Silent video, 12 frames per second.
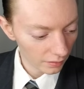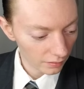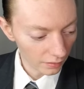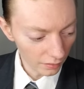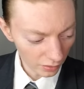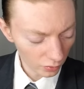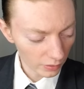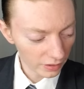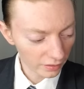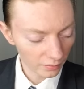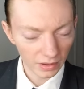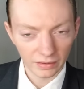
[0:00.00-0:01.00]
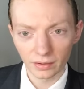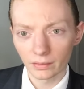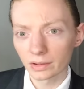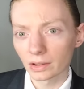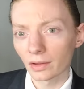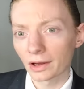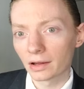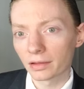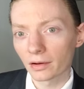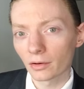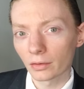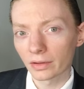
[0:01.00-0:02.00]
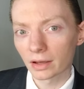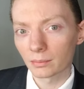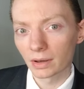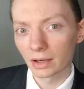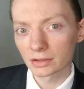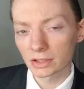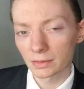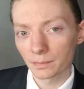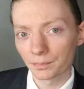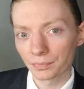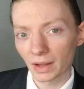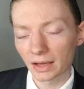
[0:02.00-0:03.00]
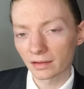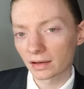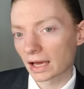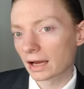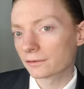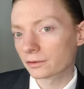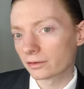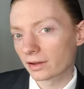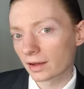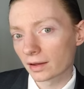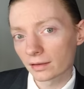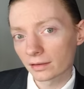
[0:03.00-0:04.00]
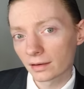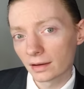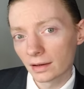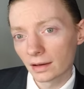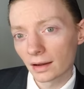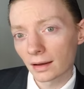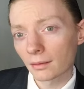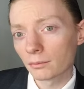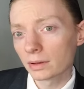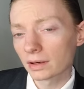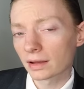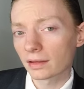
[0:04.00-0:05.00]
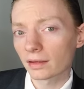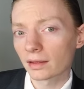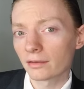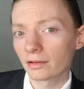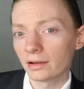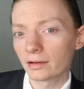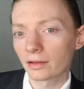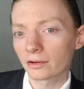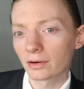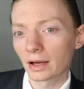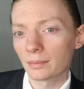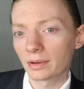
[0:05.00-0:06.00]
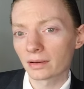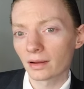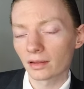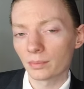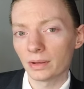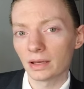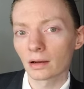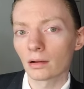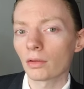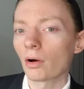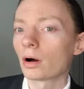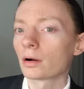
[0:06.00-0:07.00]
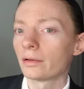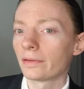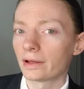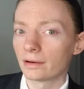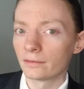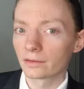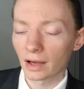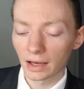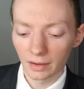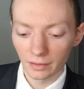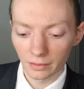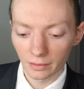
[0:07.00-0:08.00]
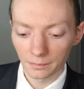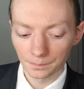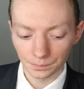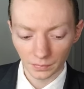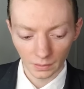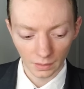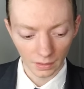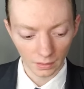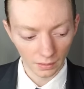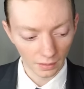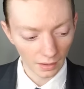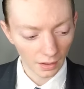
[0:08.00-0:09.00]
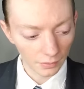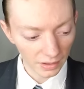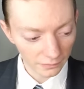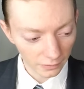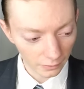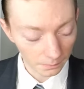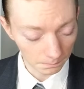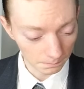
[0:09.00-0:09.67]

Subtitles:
this one isn't materializing all that much as an aftertaste, and I wouldn't necessarily describe it as being long-lived either. However,